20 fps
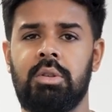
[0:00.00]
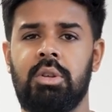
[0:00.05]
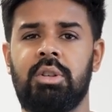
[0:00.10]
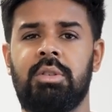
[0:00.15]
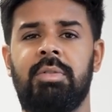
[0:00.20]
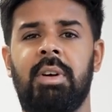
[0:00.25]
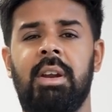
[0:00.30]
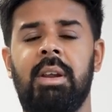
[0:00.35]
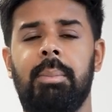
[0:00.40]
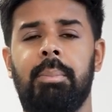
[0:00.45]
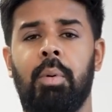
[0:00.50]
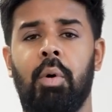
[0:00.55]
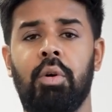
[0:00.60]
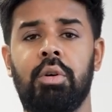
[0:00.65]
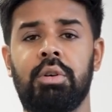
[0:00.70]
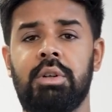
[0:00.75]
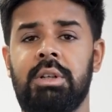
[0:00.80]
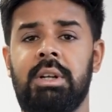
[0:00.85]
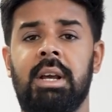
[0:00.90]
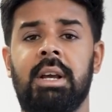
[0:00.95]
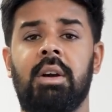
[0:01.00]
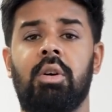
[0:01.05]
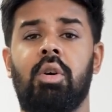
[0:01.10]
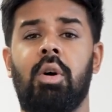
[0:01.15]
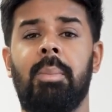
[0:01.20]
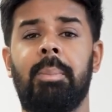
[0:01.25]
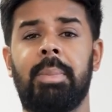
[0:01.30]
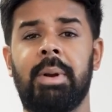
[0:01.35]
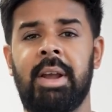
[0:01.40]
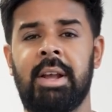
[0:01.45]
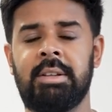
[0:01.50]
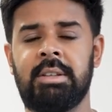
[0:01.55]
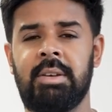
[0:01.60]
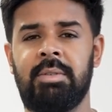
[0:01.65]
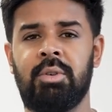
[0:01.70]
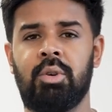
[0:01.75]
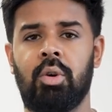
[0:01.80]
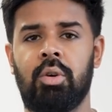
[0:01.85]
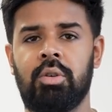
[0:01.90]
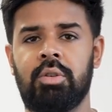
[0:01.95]
So it's very important to take a
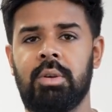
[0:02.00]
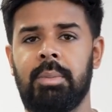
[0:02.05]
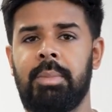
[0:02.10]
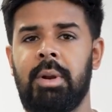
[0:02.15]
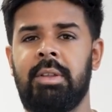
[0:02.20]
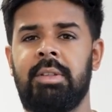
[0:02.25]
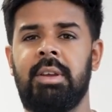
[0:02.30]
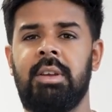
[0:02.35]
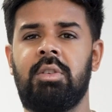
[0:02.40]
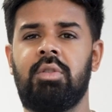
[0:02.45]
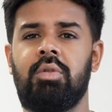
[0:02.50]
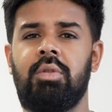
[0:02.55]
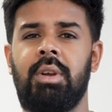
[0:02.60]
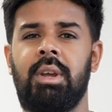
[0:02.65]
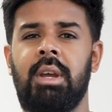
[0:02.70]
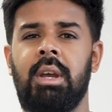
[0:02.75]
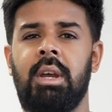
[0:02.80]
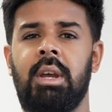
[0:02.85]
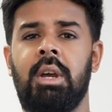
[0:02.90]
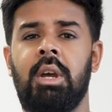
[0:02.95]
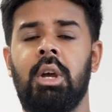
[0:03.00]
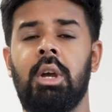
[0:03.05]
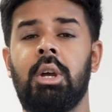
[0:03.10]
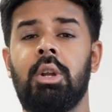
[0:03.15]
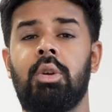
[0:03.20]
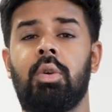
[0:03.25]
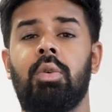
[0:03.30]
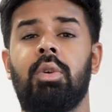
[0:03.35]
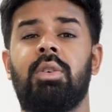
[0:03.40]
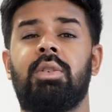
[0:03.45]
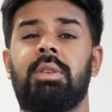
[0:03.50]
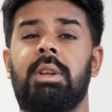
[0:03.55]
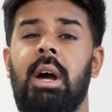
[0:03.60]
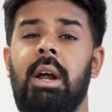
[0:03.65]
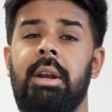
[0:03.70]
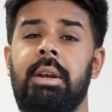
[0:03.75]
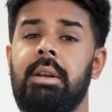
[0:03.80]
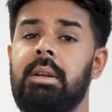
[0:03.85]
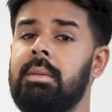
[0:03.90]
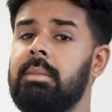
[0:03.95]
comprehensive shortness of breath history to
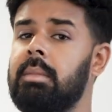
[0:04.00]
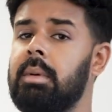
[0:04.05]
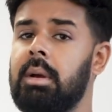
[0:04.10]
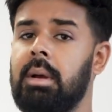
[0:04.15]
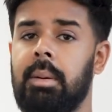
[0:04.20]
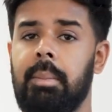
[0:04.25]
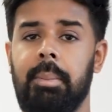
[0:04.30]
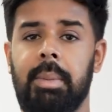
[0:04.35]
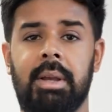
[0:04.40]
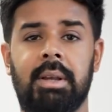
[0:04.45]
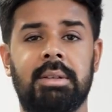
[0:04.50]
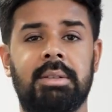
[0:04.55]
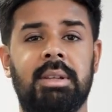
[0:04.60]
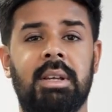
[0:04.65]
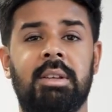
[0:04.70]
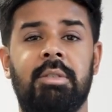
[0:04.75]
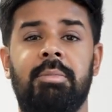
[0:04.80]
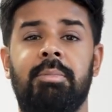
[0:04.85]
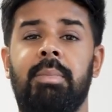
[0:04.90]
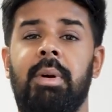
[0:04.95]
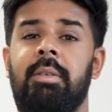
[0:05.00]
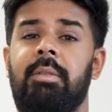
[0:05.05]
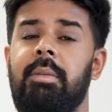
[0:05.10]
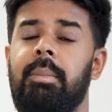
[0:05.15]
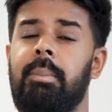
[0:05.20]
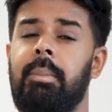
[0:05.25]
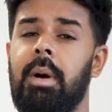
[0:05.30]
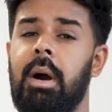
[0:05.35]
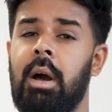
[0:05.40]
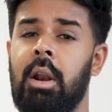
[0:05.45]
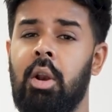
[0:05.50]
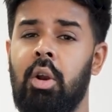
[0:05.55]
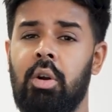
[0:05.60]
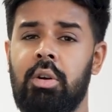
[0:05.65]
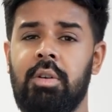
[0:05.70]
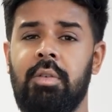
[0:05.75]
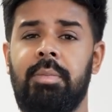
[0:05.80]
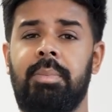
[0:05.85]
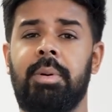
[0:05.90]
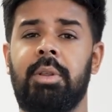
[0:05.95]
understand, because there's a
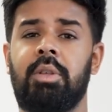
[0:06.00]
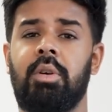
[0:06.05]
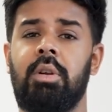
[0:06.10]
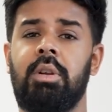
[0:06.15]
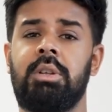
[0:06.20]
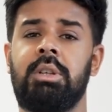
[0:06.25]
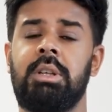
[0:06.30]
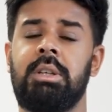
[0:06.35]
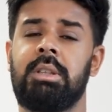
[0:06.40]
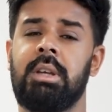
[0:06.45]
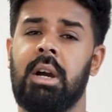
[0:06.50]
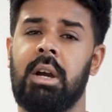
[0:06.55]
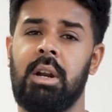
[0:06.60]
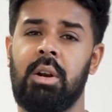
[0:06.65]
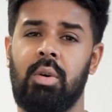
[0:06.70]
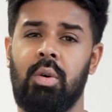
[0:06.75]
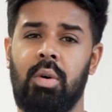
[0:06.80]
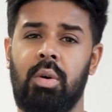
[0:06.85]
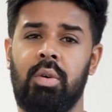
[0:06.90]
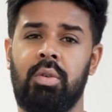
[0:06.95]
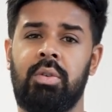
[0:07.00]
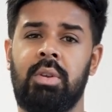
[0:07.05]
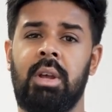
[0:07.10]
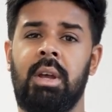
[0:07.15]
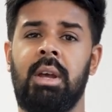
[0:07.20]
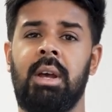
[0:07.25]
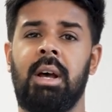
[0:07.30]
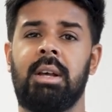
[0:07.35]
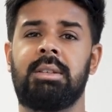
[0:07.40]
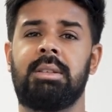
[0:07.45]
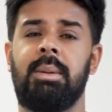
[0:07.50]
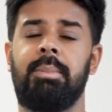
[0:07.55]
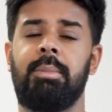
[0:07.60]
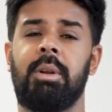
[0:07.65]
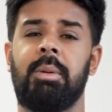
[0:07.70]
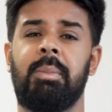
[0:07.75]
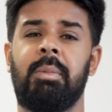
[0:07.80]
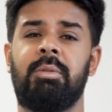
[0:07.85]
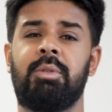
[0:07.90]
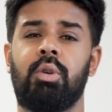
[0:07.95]
lot of pathologies that can cause a
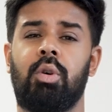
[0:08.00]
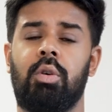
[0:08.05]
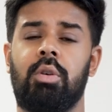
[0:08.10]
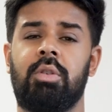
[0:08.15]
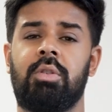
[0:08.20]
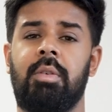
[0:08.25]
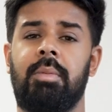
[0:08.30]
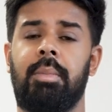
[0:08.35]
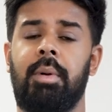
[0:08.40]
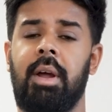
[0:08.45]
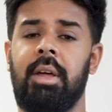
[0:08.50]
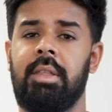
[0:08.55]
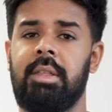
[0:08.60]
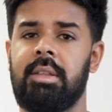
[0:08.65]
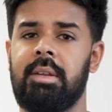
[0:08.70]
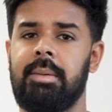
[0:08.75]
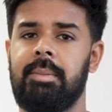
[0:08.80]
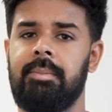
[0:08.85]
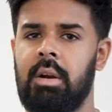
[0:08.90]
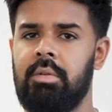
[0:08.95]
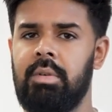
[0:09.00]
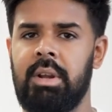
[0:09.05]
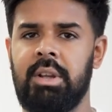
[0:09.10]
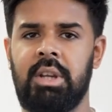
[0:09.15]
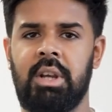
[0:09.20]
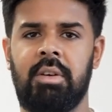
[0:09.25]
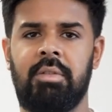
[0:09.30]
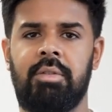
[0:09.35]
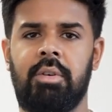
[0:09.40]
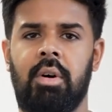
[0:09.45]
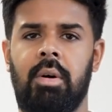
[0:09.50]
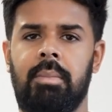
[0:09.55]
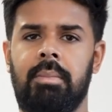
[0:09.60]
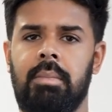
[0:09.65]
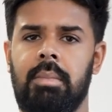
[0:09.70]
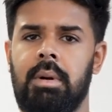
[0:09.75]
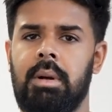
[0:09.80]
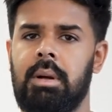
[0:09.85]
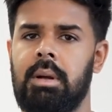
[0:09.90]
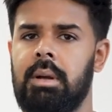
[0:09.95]
symptom of shortness of breath, ranging
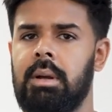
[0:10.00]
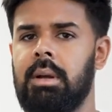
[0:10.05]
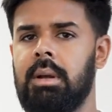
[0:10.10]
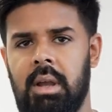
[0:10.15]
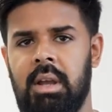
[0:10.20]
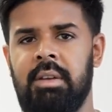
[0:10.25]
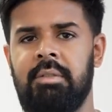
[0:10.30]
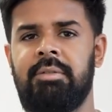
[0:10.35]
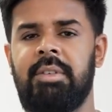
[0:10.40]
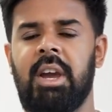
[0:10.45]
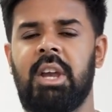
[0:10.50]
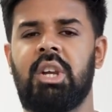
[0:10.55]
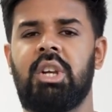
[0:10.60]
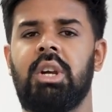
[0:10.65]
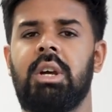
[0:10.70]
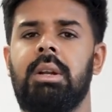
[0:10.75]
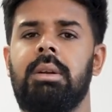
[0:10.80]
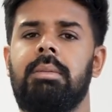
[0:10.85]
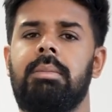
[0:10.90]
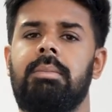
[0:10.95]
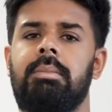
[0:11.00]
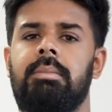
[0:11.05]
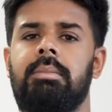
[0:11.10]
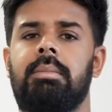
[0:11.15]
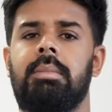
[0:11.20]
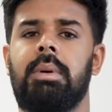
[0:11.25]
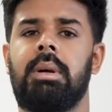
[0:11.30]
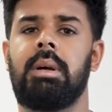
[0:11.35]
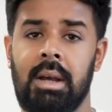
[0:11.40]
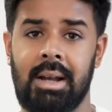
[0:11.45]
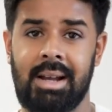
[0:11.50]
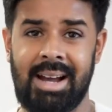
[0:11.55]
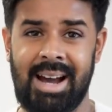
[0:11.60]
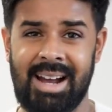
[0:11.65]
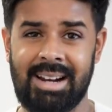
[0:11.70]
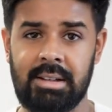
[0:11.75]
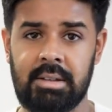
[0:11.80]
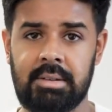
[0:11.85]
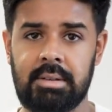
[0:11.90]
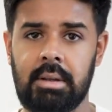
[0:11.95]
from infection,
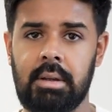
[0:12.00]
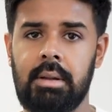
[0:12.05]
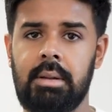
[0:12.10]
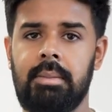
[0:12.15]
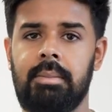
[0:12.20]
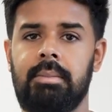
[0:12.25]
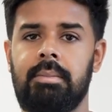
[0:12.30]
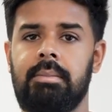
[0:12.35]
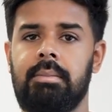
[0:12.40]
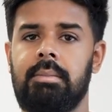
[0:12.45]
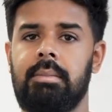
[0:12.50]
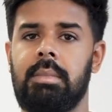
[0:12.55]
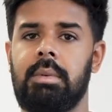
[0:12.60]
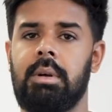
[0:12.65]
cancer,